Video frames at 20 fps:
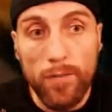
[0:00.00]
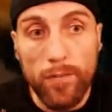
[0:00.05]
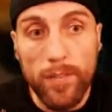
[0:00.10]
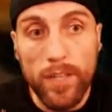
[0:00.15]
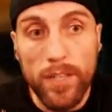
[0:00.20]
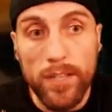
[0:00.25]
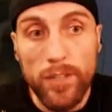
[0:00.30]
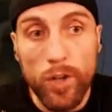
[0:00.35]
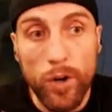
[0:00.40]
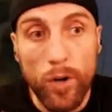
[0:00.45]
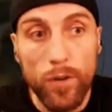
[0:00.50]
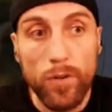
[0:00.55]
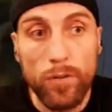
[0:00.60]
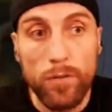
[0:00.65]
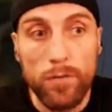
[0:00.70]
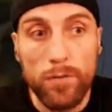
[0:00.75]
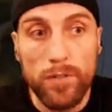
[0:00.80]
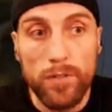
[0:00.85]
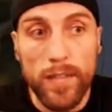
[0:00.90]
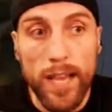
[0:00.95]
the
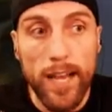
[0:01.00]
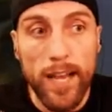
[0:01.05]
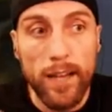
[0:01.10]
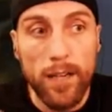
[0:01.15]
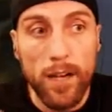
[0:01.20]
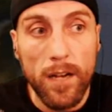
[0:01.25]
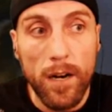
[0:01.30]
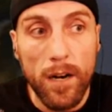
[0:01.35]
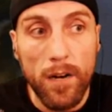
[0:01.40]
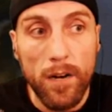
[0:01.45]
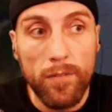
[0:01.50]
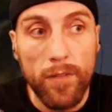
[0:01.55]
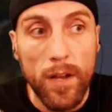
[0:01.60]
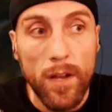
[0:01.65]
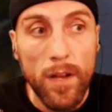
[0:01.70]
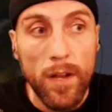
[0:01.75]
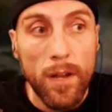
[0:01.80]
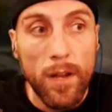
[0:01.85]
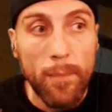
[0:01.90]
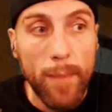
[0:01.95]
turtles and of
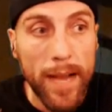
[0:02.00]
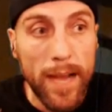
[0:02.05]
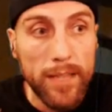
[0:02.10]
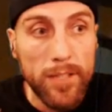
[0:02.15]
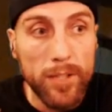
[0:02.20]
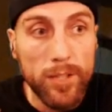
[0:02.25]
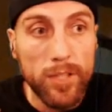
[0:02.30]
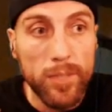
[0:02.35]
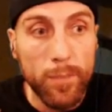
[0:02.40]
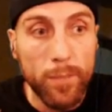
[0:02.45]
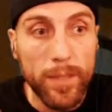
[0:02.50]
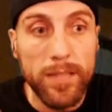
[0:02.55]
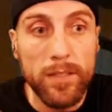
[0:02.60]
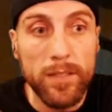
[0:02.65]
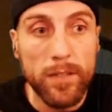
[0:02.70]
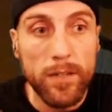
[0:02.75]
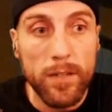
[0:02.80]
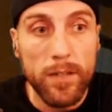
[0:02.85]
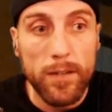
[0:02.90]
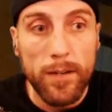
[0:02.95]
Master
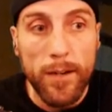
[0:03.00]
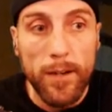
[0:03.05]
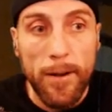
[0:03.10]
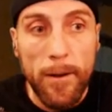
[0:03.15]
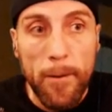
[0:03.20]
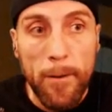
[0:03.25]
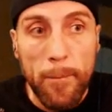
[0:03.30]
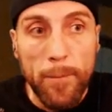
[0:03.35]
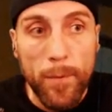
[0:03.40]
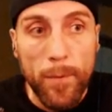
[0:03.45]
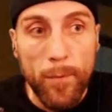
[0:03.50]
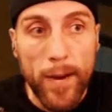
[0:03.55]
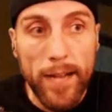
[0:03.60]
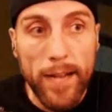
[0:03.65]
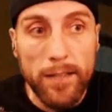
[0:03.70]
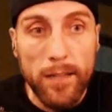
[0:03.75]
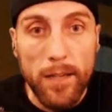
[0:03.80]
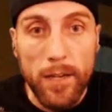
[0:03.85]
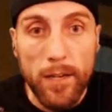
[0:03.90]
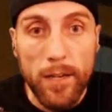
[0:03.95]
Splinter.
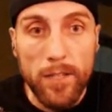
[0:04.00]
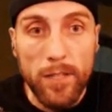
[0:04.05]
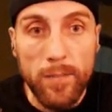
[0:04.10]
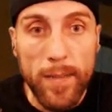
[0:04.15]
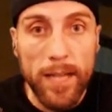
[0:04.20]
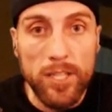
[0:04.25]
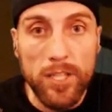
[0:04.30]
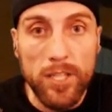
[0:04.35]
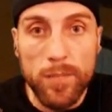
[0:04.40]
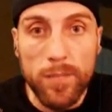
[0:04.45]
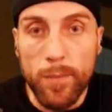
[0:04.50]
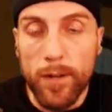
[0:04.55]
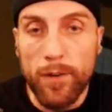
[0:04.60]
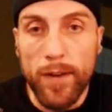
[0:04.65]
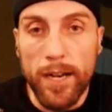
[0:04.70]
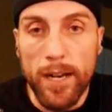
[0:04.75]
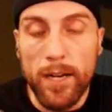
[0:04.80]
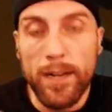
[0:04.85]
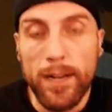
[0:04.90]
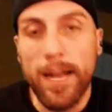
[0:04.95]
Right? Here's Master Splinter
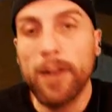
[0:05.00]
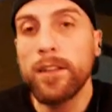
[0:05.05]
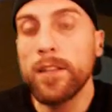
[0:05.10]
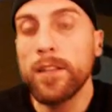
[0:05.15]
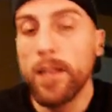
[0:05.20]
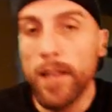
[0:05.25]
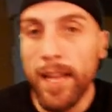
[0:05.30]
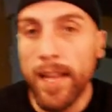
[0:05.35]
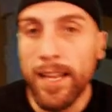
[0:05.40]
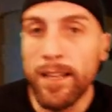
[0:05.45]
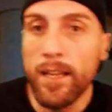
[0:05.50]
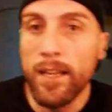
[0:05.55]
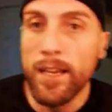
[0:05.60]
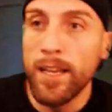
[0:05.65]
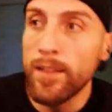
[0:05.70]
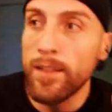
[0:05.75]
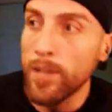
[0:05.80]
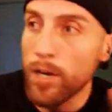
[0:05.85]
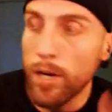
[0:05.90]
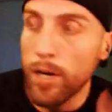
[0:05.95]
right here. Now in
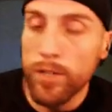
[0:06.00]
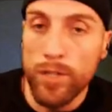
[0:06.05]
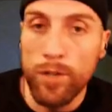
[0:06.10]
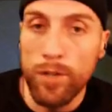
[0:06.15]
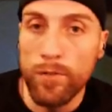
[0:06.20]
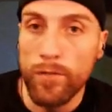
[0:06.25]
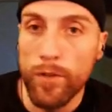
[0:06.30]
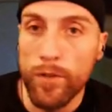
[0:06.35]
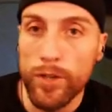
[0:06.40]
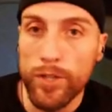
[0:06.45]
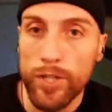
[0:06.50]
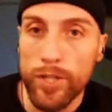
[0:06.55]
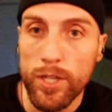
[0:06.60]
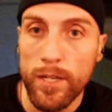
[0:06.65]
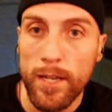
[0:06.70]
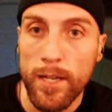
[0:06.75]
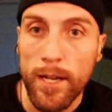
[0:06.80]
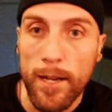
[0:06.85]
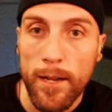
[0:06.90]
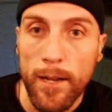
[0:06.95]
the cartoon
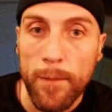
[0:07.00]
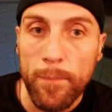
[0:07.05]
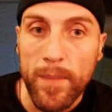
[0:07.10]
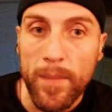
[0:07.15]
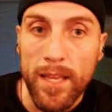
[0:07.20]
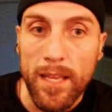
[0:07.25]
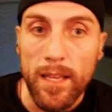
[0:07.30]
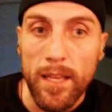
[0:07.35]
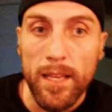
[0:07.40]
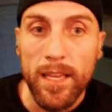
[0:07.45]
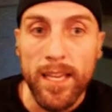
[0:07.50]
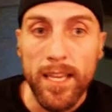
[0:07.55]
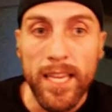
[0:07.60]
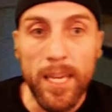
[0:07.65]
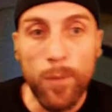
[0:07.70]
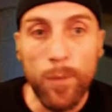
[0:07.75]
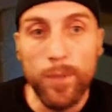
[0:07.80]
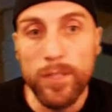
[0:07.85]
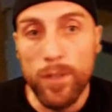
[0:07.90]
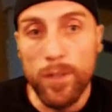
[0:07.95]
version,
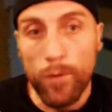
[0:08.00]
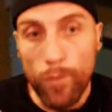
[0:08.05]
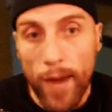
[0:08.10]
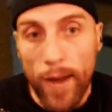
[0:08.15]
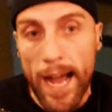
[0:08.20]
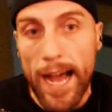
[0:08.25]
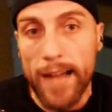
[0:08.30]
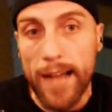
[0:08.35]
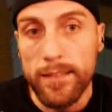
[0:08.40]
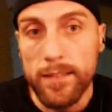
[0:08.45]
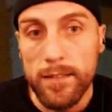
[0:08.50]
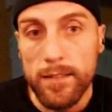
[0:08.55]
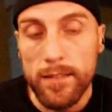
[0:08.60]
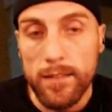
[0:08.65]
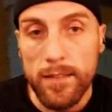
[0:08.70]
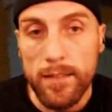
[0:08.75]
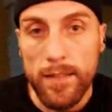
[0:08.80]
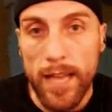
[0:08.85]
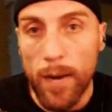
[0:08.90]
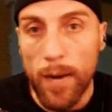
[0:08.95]
he was a rat
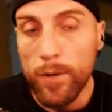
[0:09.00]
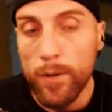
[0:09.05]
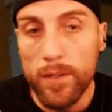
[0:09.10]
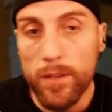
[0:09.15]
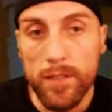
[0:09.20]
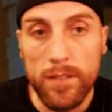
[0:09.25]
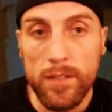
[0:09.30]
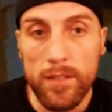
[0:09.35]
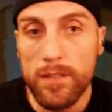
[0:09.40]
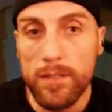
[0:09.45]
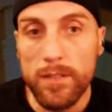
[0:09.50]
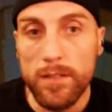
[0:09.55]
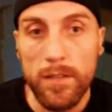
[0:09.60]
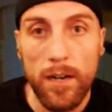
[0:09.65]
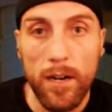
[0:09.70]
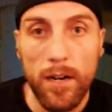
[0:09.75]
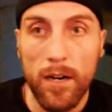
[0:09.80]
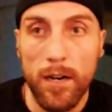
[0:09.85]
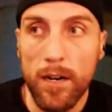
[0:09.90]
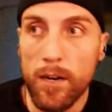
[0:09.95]
that was
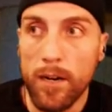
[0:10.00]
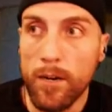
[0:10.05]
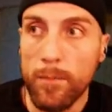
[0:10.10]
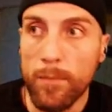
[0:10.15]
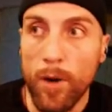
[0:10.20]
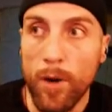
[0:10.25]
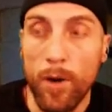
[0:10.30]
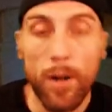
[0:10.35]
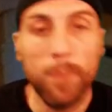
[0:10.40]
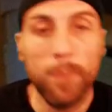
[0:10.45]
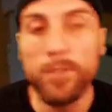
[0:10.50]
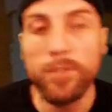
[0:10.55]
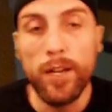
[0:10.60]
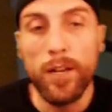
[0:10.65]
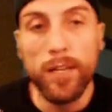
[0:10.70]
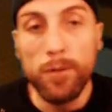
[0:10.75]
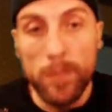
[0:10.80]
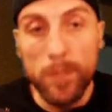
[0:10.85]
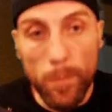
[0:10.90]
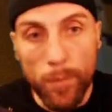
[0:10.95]

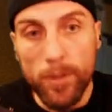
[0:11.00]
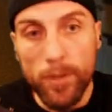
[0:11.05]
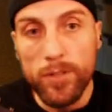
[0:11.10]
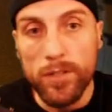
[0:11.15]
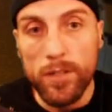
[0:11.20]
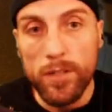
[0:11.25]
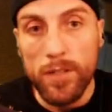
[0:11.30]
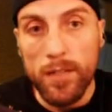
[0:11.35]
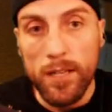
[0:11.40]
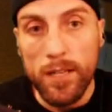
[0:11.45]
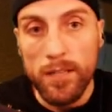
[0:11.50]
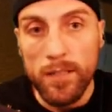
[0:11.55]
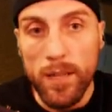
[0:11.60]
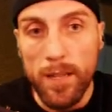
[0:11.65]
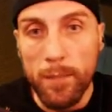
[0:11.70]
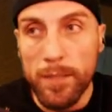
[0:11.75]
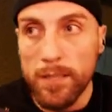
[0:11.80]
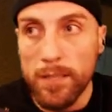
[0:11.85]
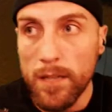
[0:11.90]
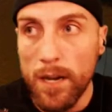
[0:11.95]
he was a person. His
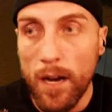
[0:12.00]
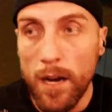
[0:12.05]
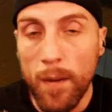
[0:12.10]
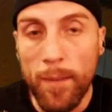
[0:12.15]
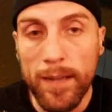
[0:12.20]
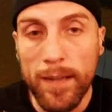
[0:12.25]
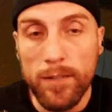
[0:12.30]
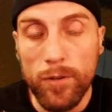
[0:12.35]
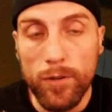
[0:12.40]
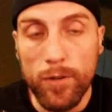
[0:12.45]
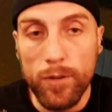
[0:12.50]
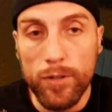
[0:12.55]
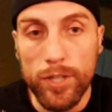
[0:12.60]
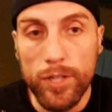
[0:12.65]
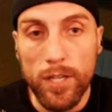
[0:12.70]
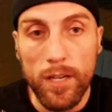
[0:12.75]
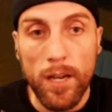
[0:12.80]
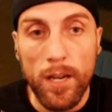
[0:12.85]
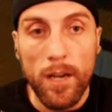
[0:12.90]
name is Hamato Yoshi,